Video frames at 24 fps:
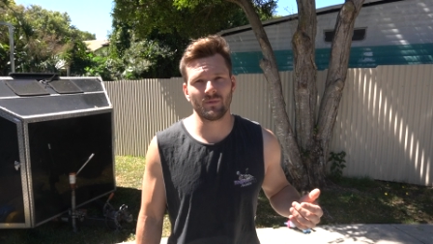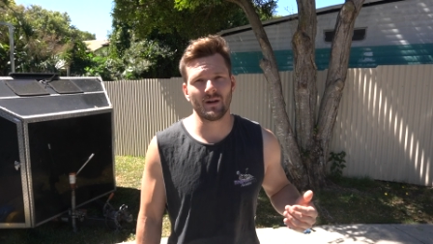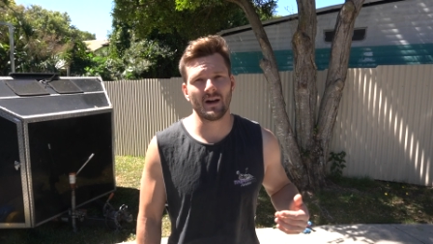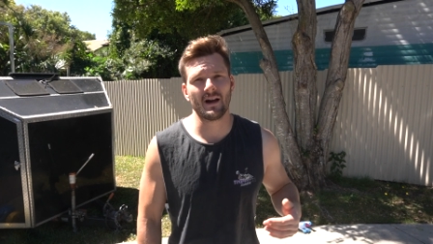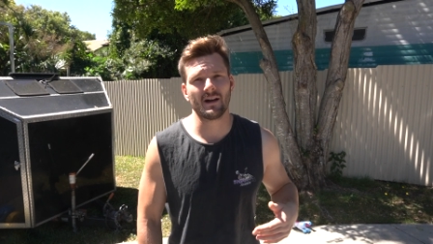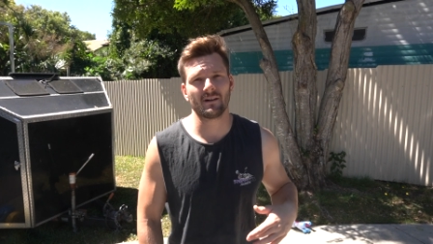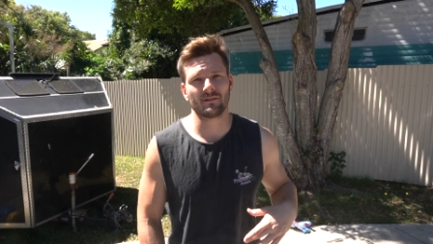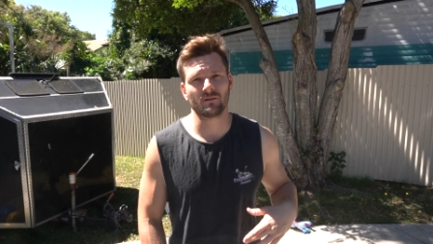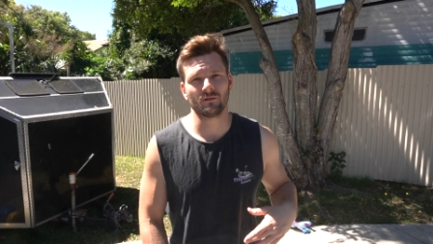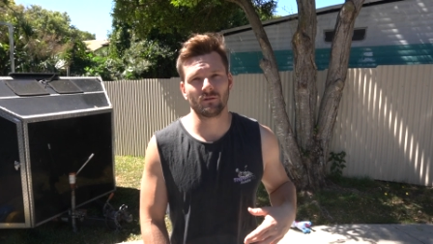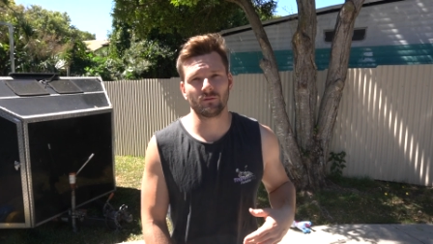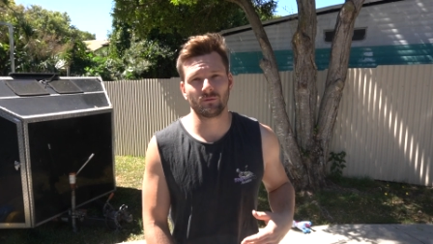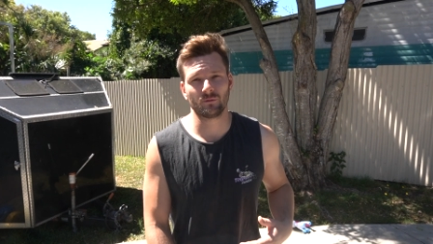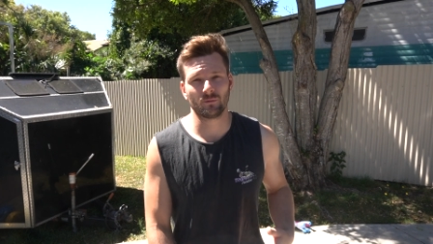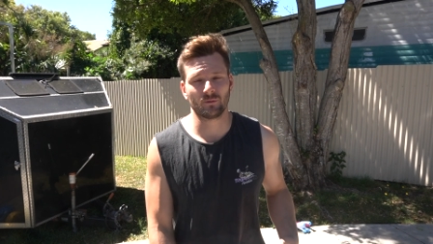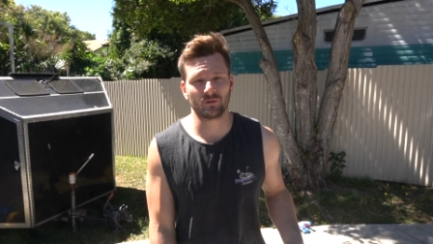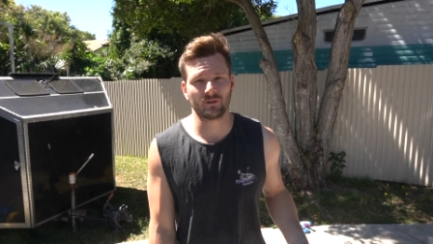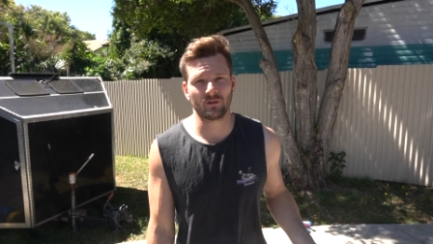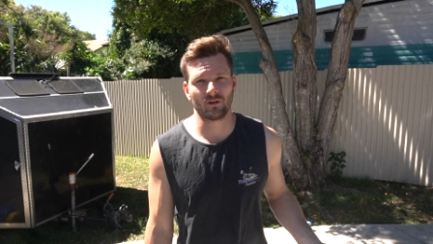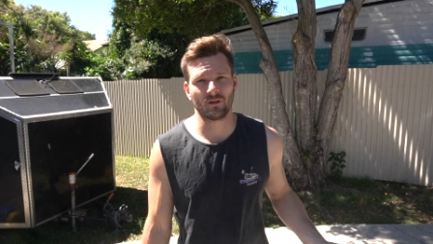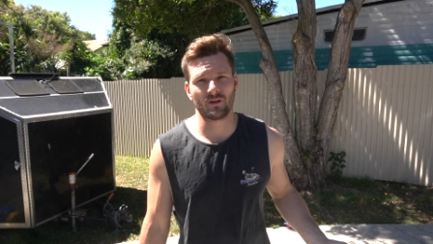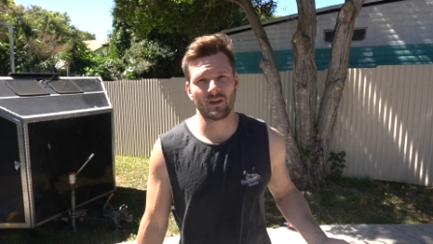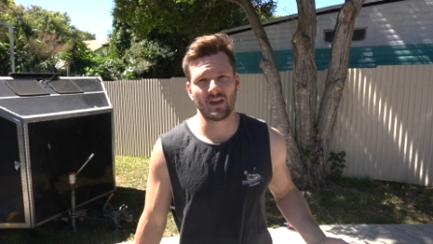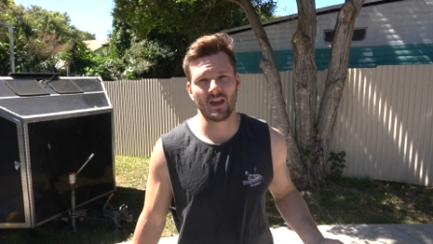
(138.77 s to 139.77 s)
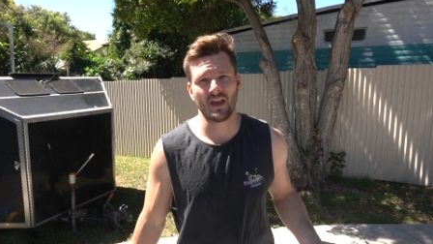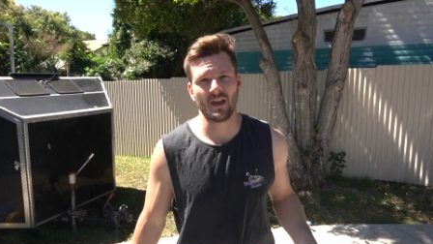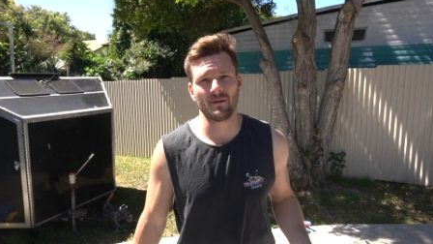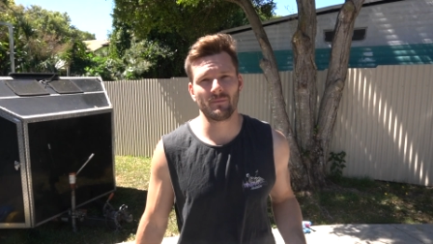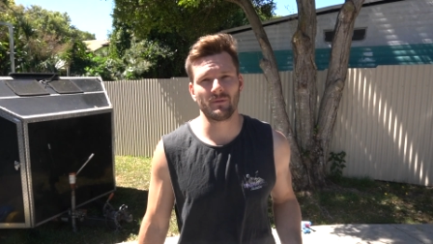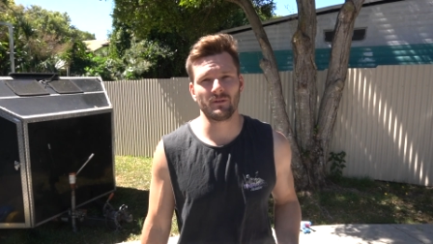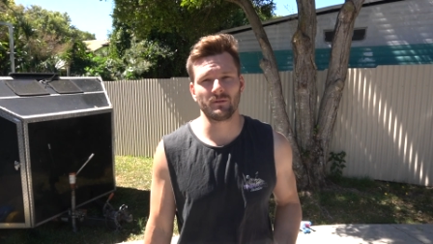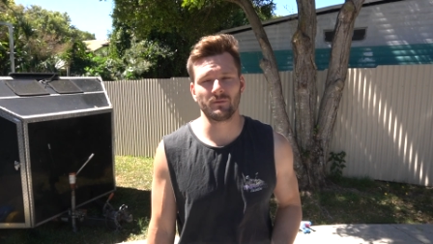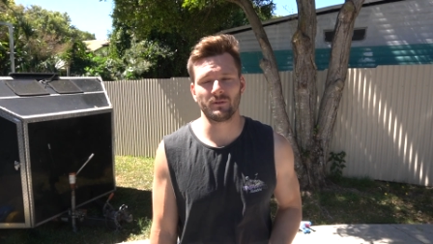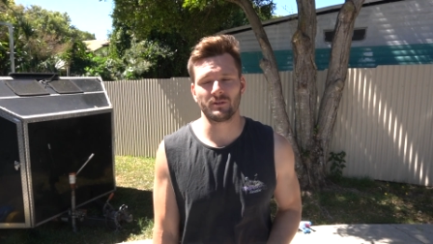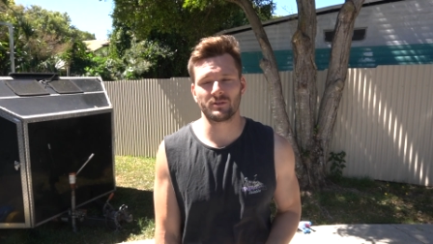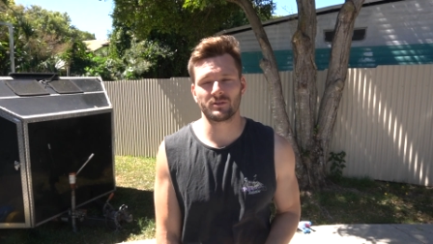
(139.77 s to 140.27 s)
back or if we want to go
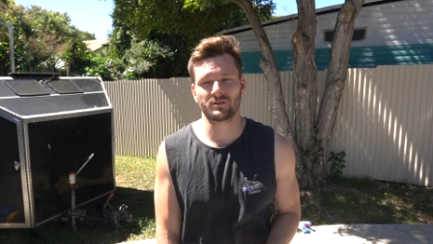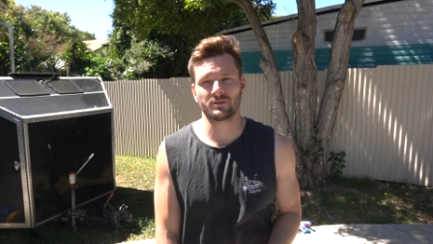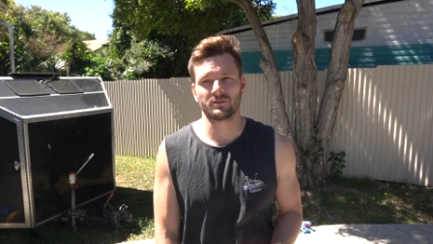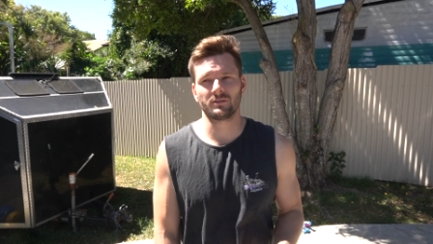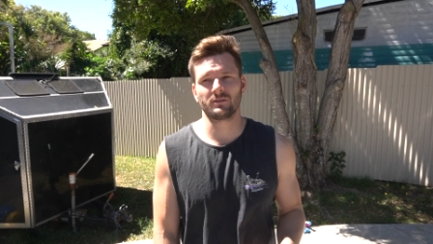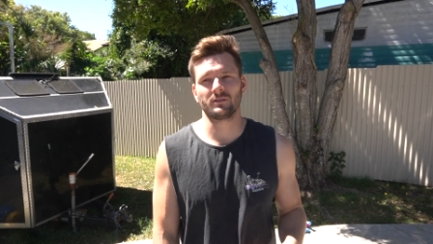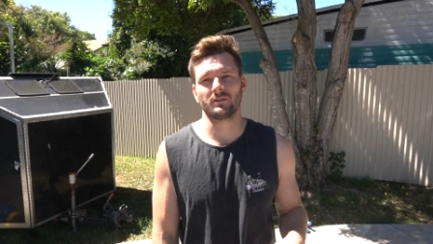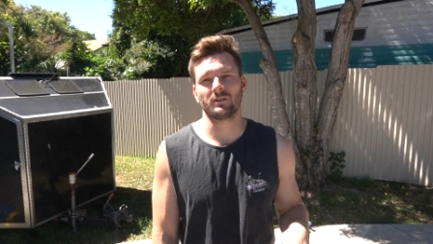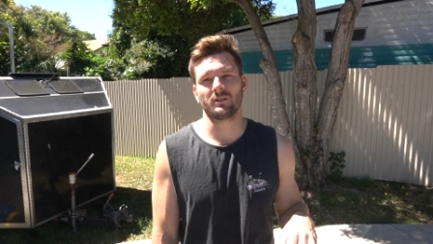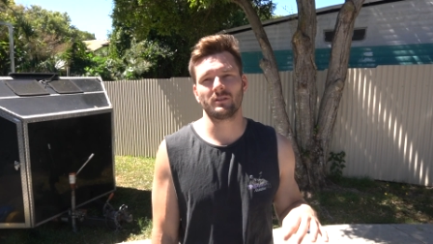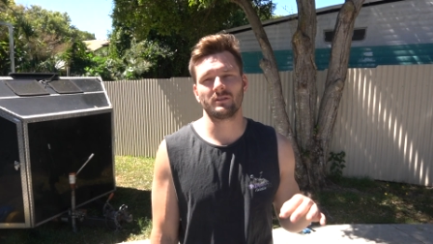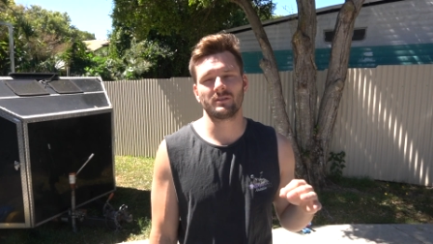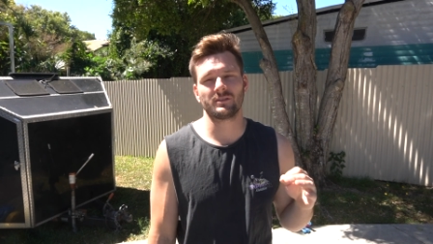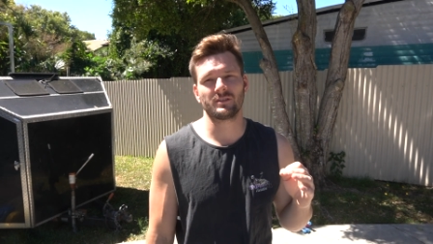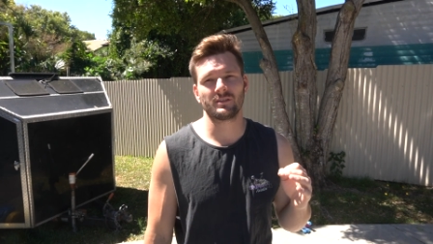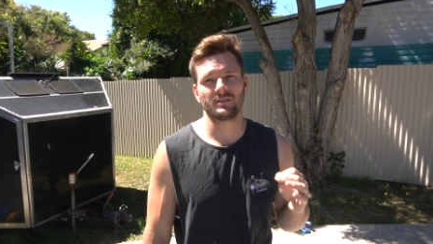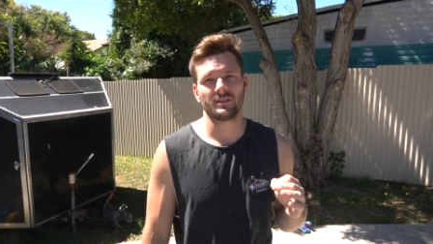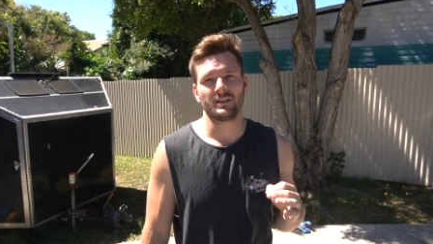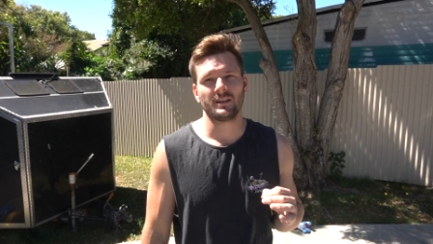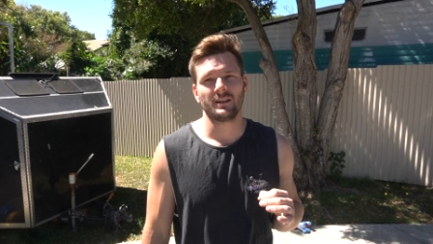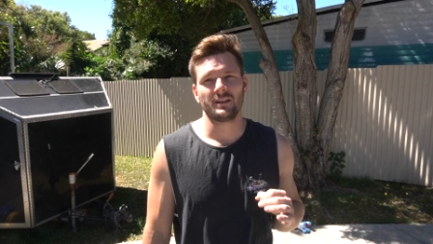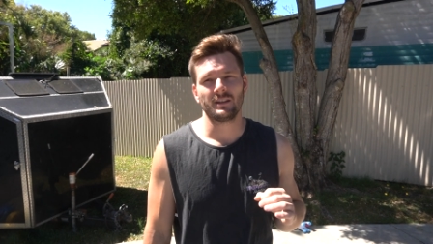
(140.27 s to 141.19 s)
camping, which, you know, it's